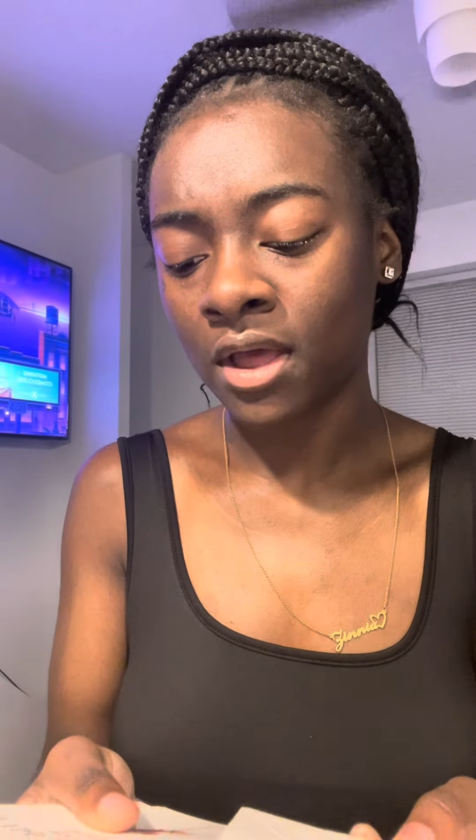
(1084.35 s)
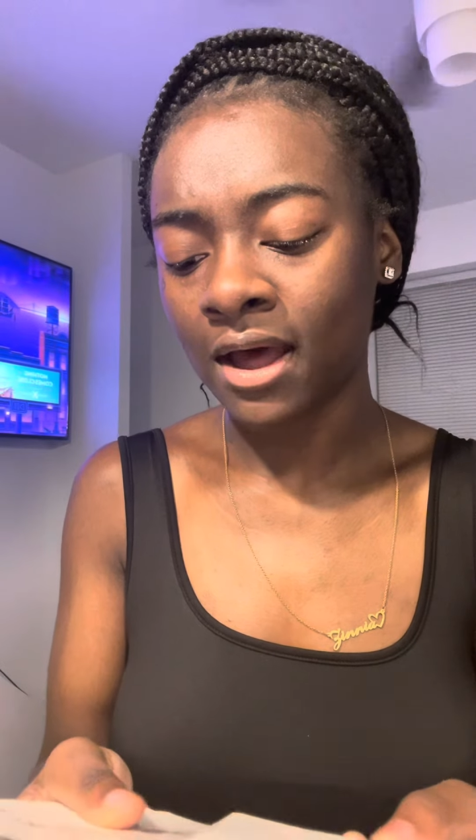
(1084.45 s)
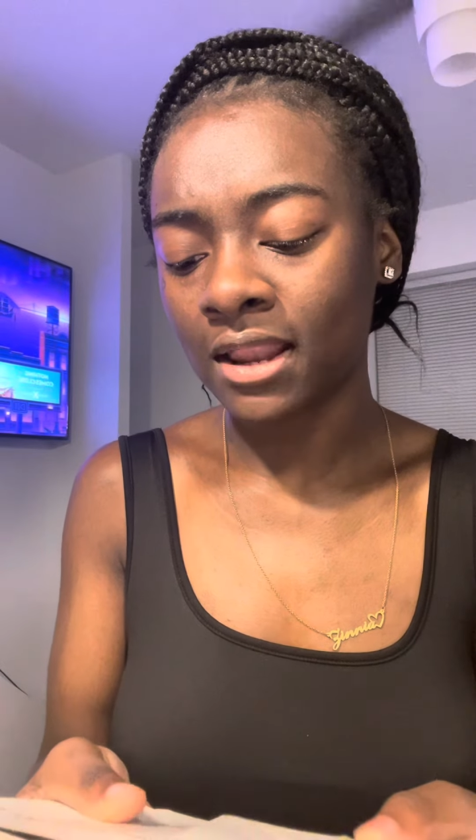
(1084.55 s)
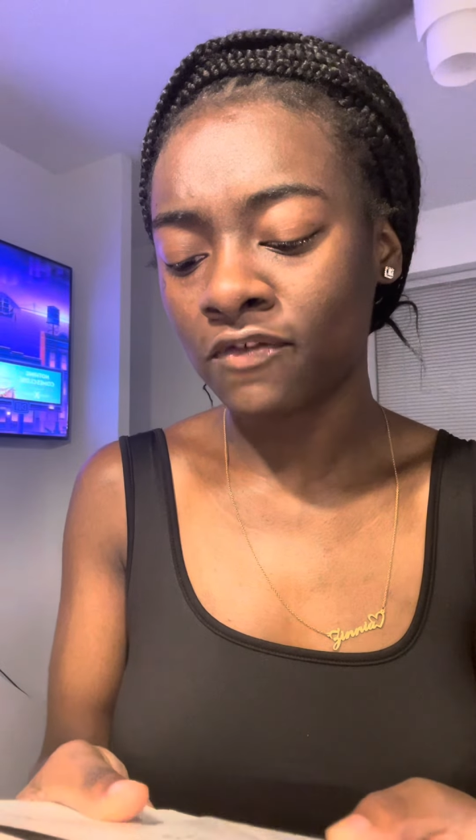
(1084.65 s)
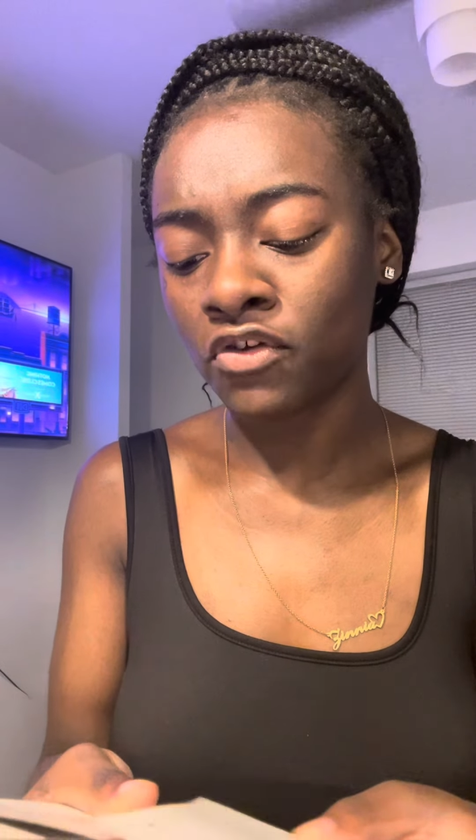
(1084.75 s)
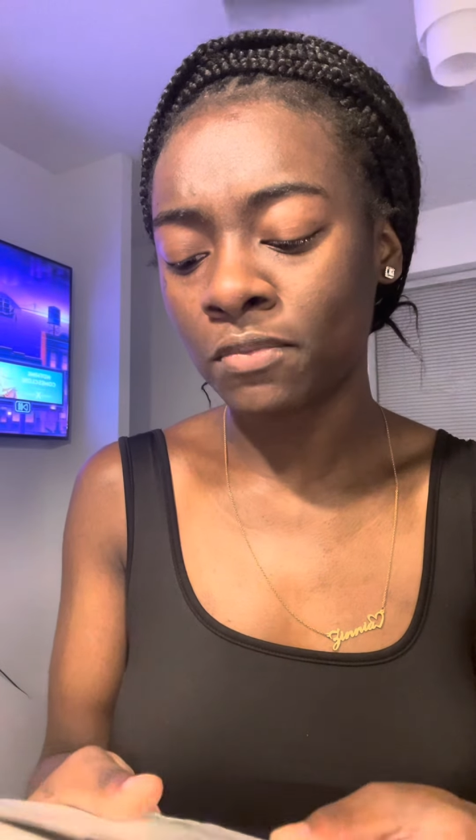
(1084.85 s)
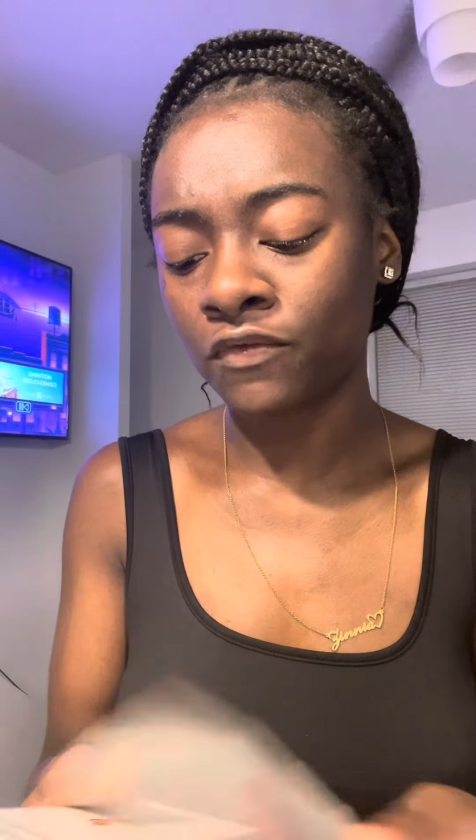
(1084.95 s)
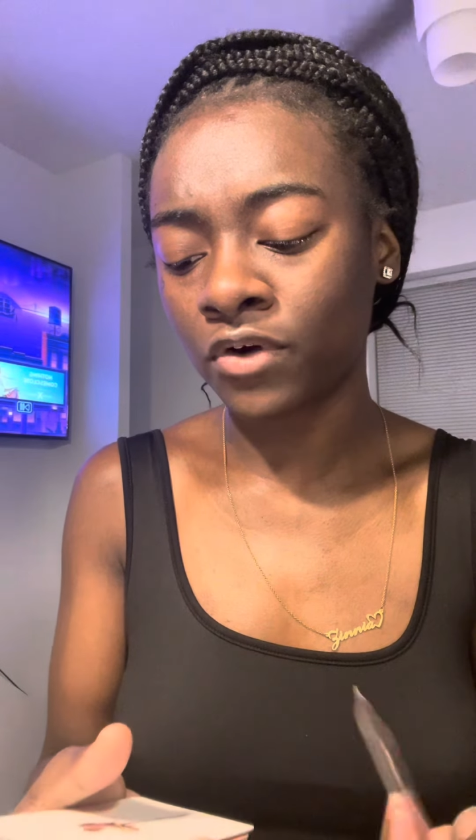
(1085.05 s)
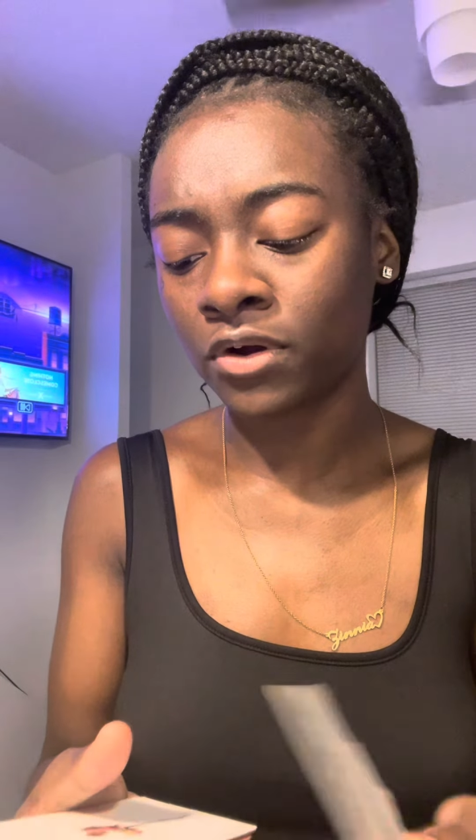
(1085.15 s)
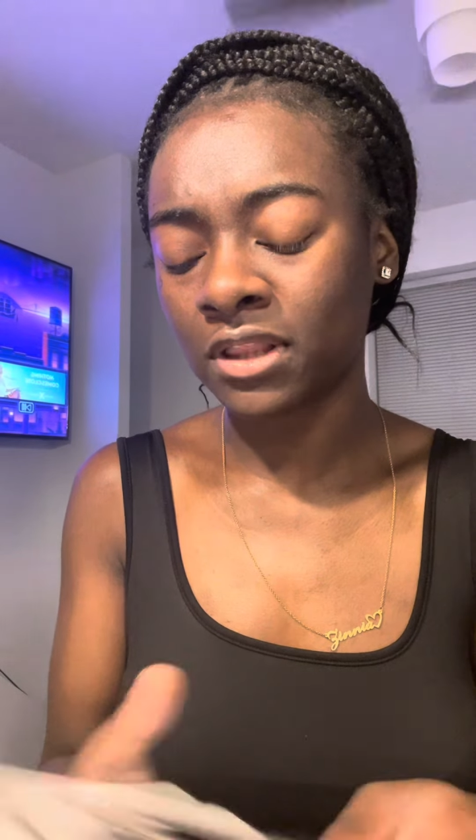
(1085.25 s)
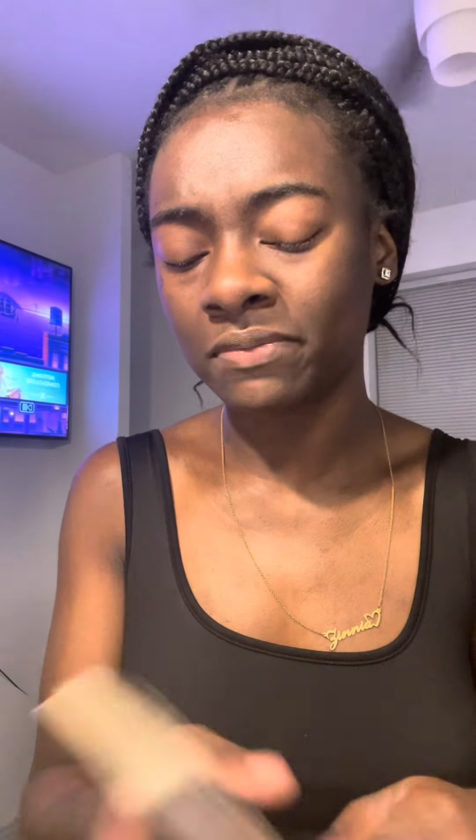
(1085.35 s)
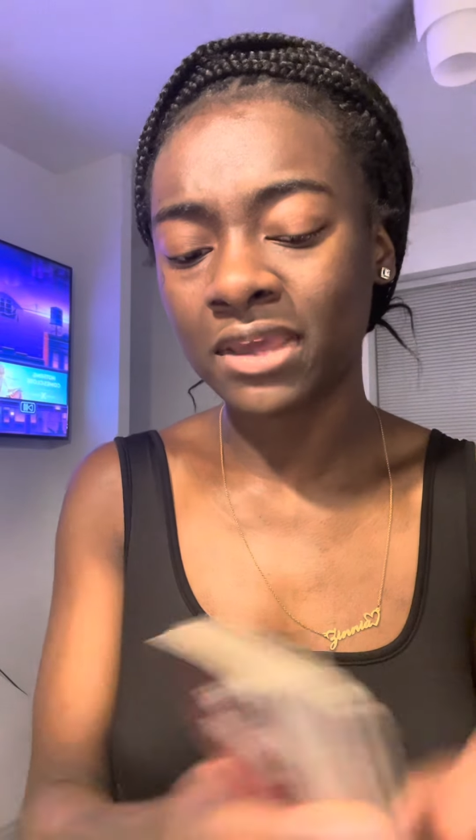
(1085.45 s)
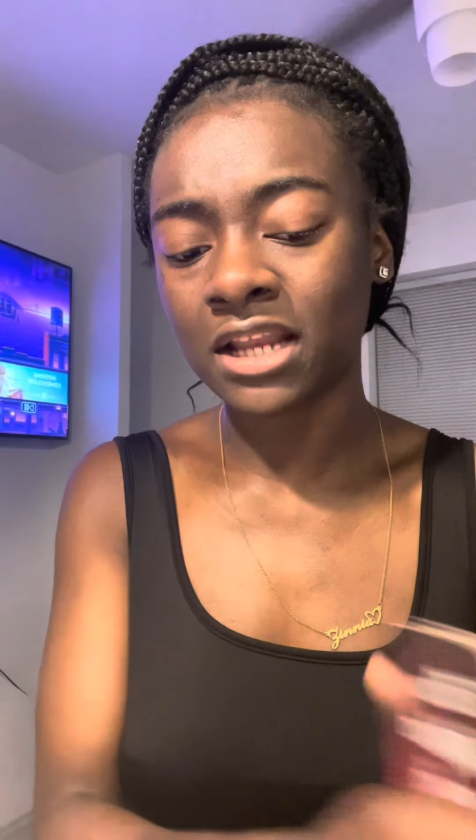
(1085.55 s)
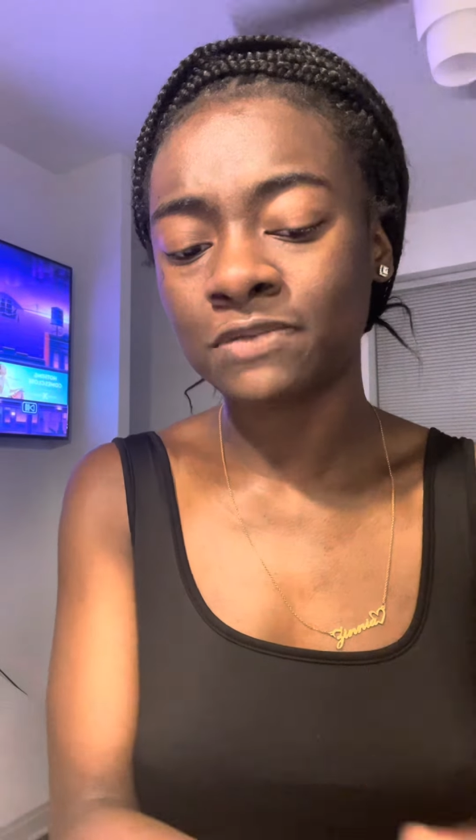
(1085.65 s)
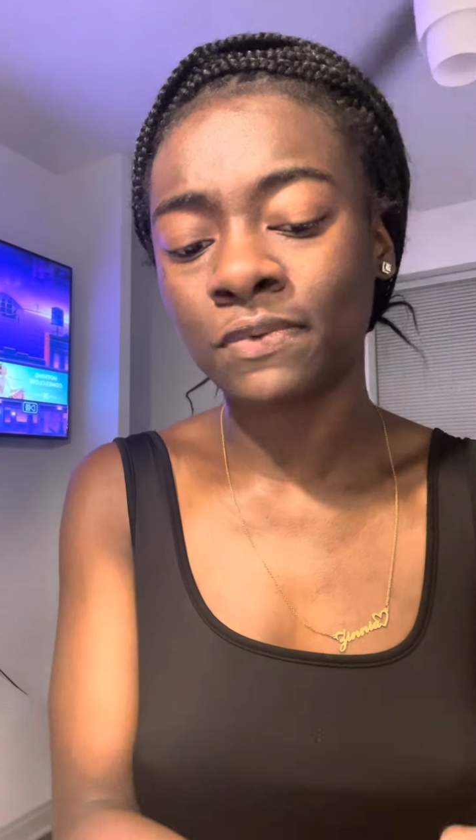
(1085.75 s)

I left you before you could leave me. Yeah, this